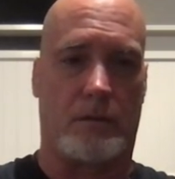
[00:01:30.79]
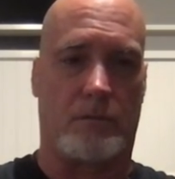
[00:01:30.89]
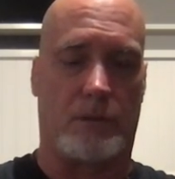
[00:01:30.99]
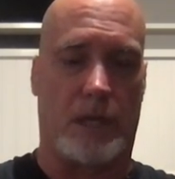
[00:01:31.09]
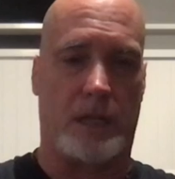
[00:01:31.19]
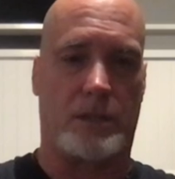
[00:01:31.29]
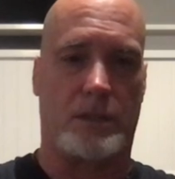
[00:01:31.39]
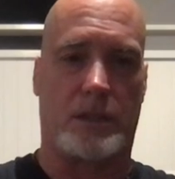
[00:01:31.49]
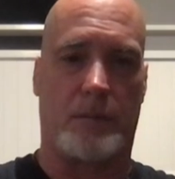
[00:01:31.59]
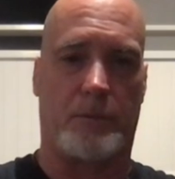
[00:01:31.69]

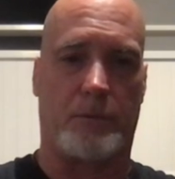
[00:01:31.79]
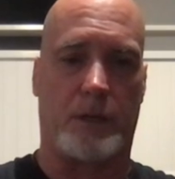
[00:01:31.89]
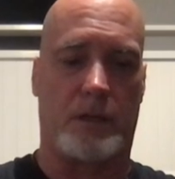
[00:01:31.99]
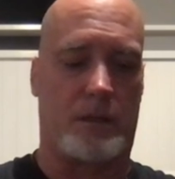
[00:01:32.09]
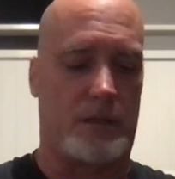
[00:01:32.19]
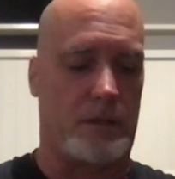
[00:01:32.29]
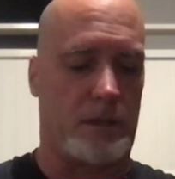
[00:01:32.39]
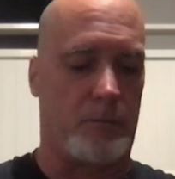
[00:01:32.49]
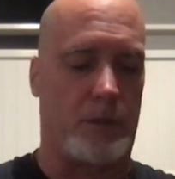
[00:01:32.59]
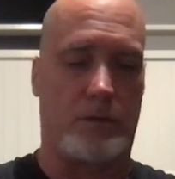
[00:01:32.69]
relationship with
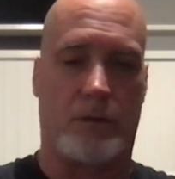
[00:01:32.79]
someone who